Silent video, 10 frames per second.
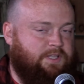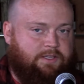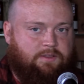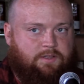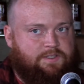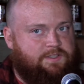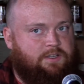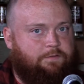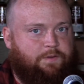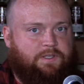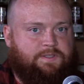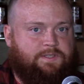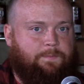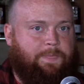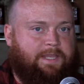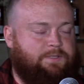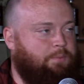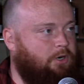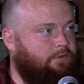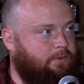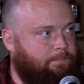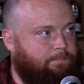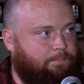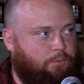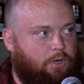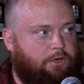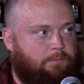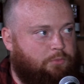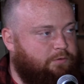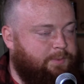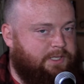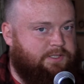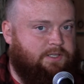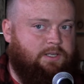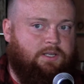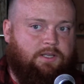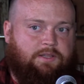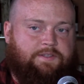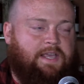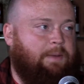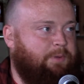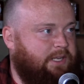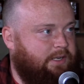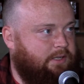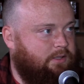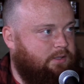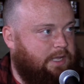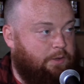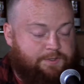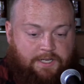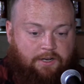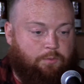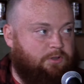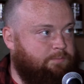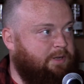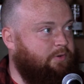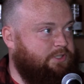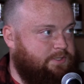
Like, this stuff is part of a broader movement that's happening outside of the world of beverage.